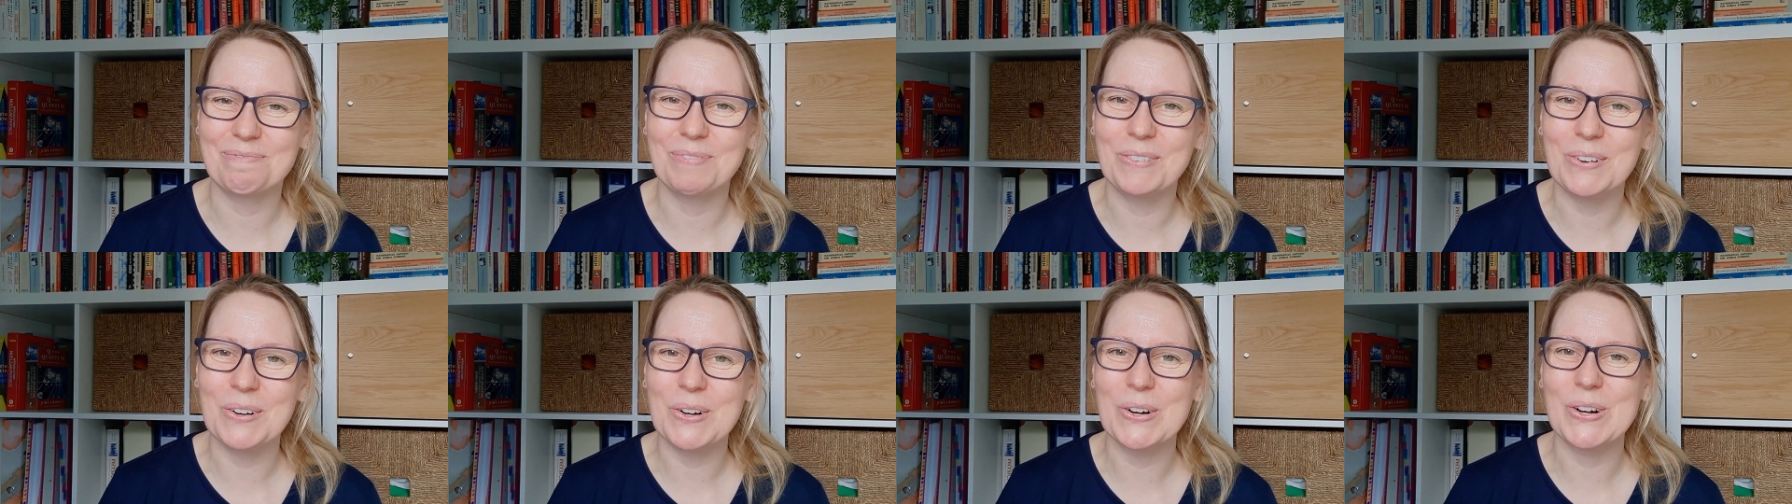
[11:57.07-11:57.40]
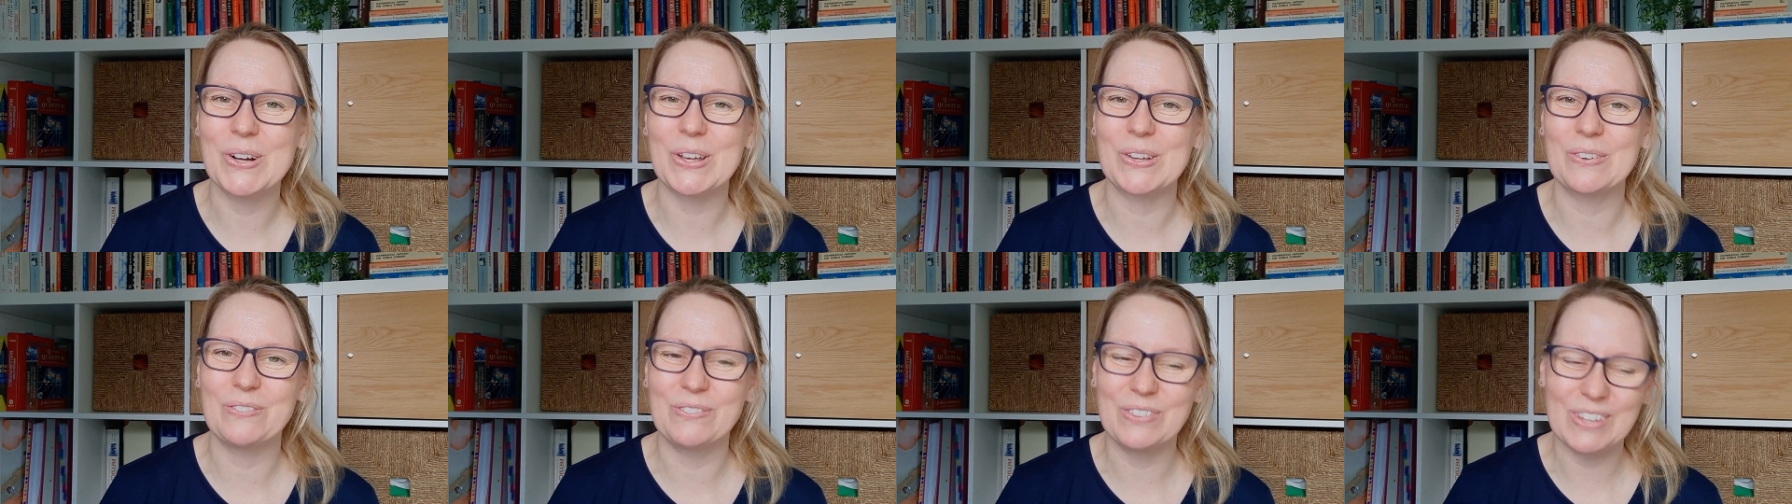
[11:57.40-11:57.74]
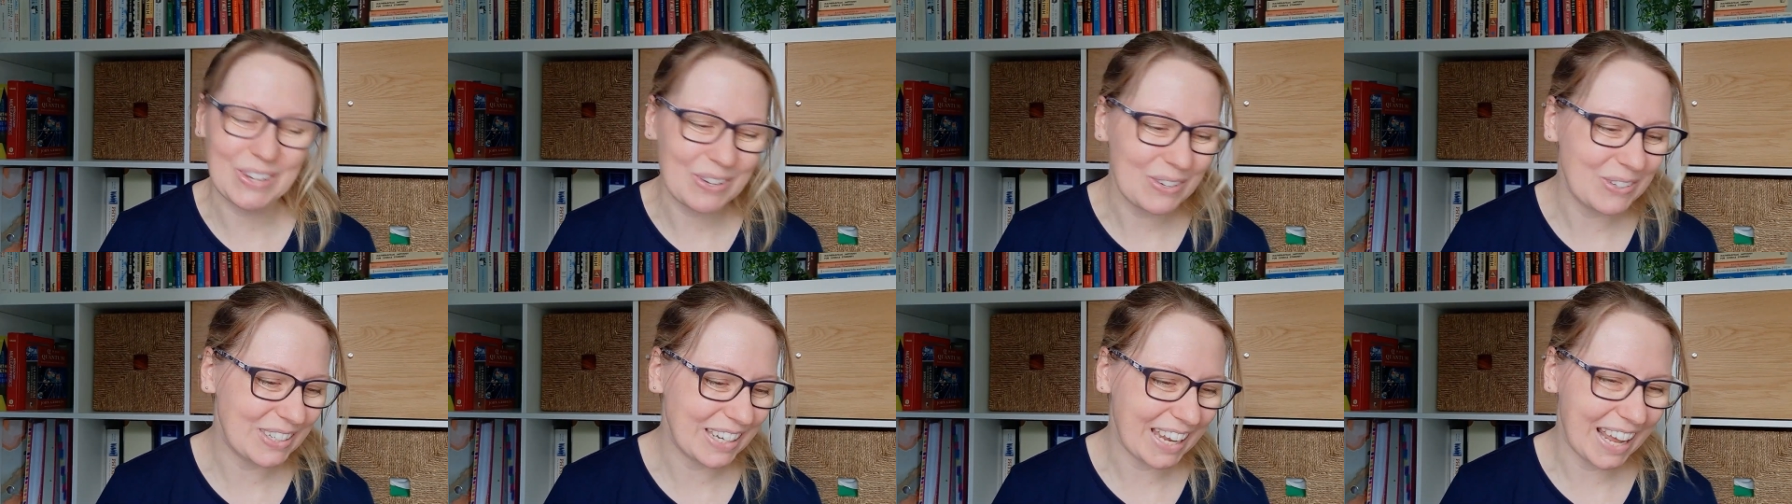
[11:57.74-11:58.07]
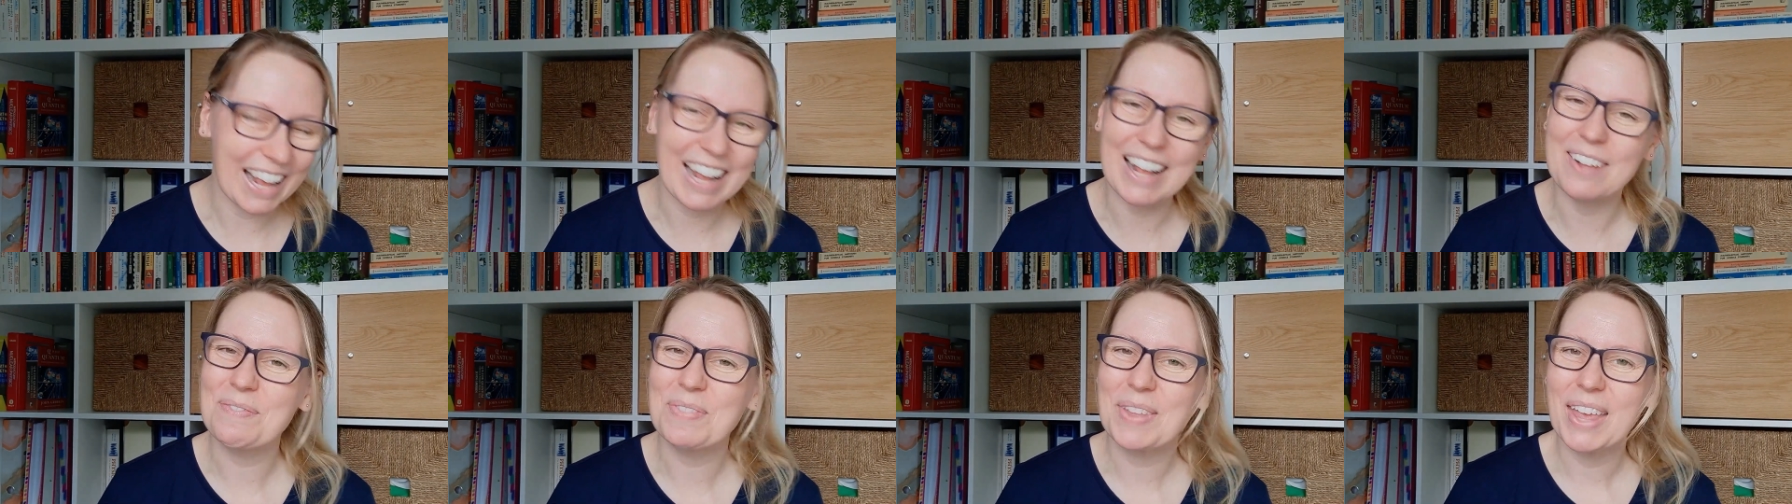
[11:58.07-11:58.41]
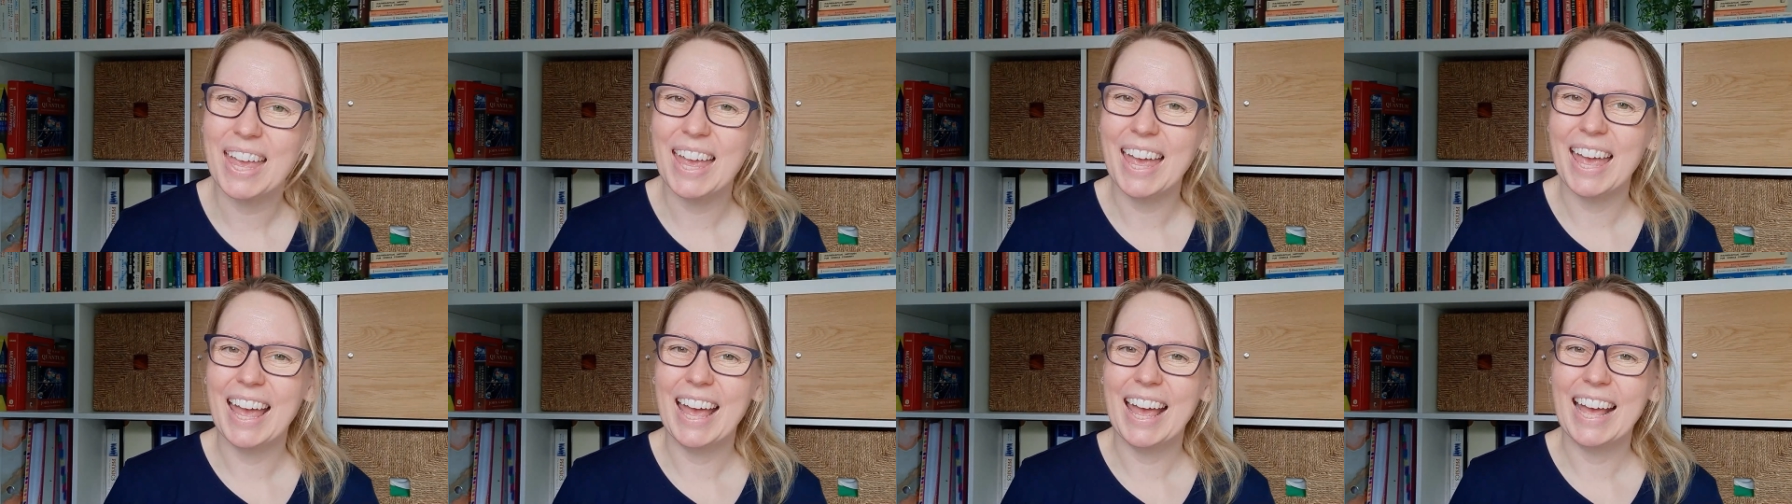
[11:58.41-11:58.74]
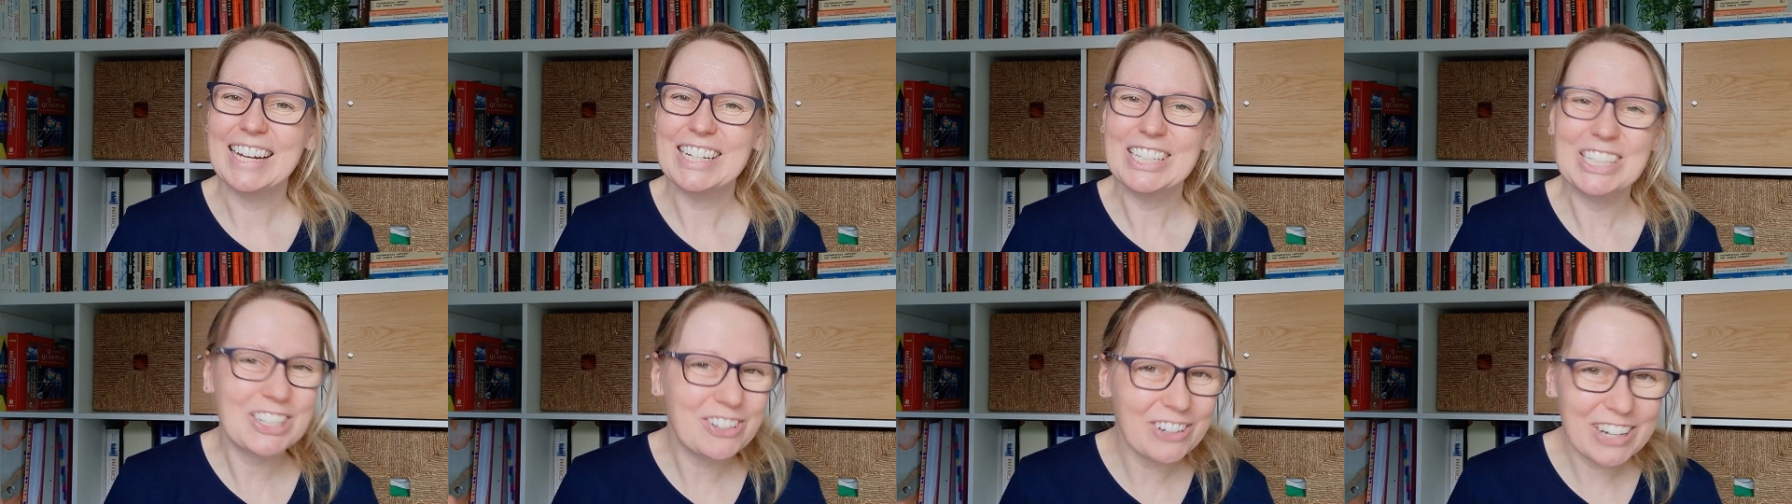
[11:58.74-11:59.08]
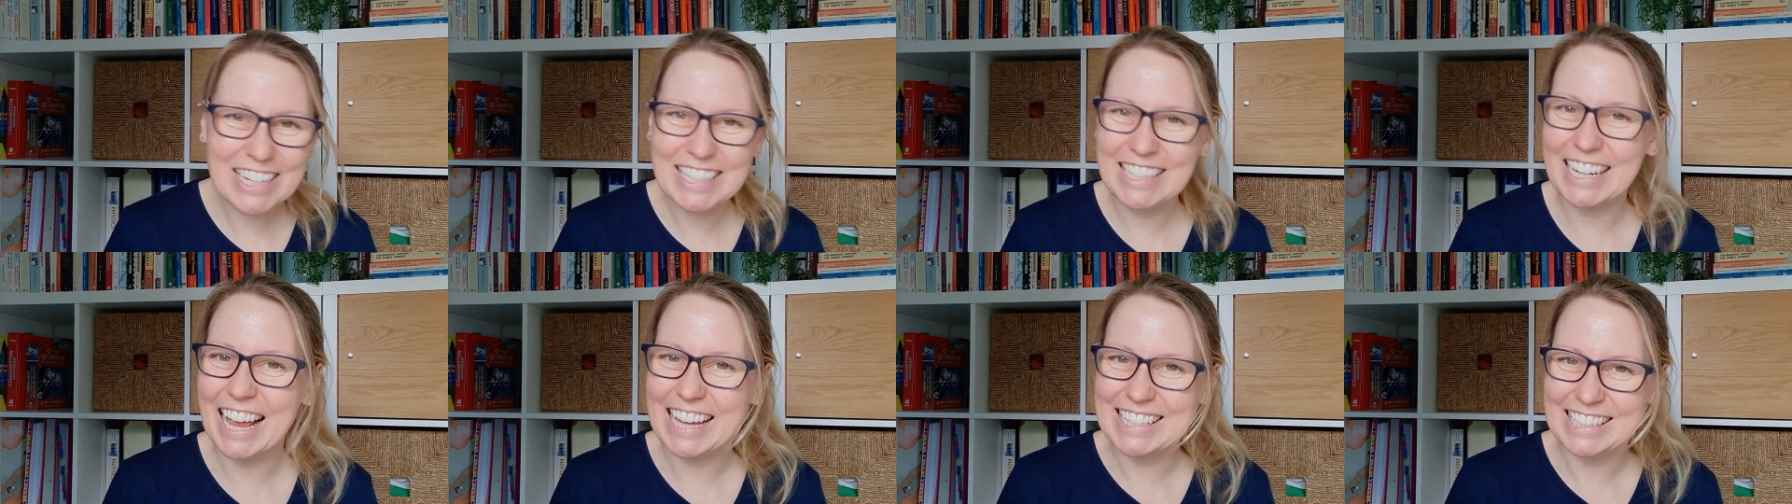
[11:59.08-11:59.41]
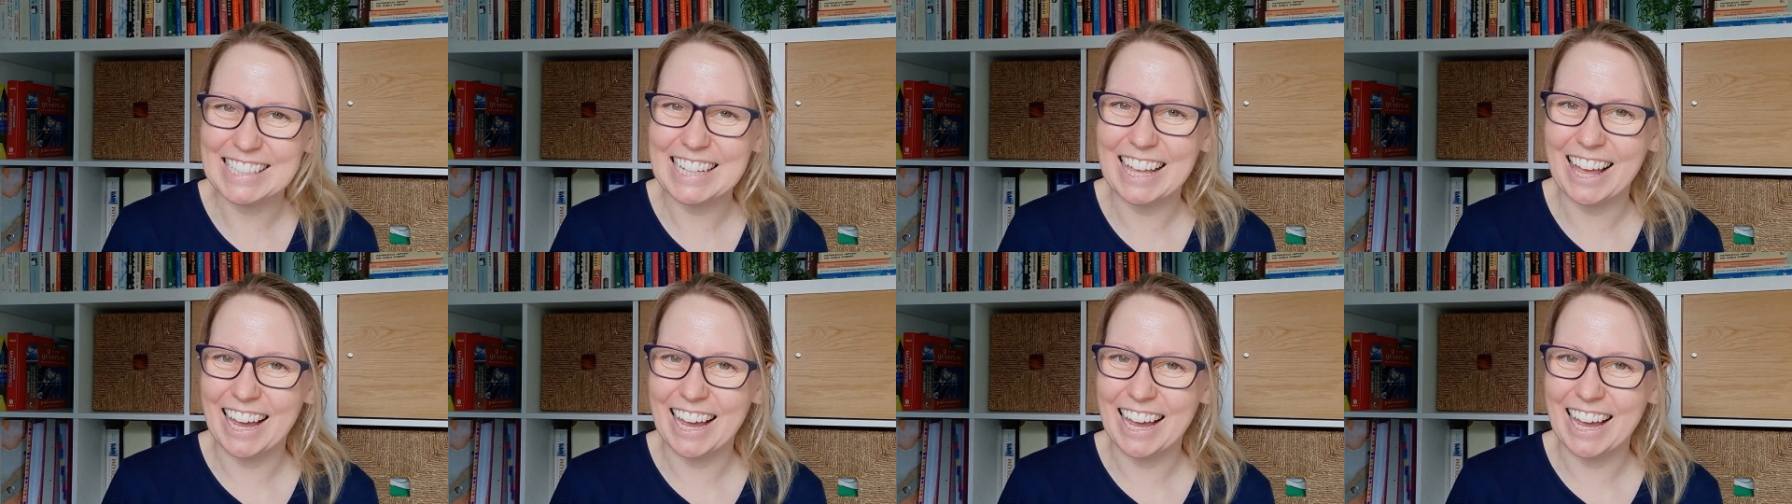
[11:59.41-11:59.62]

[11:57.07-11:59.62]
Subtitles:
more confusing. Treat it as a